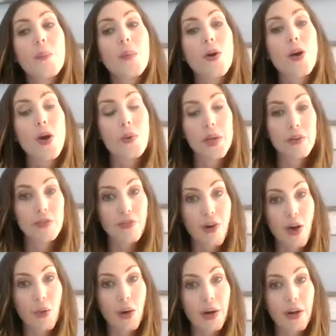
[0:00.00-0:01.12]
going
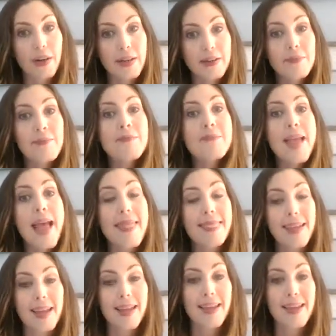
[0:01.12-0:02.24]
forward and
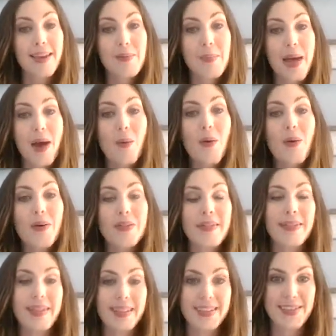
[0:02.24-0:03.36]
thinking about all the
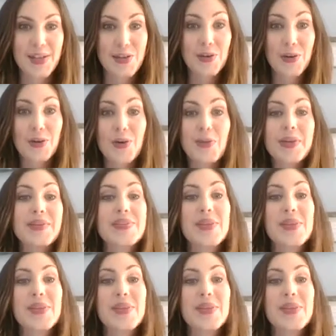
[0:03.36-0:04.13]
things that you're going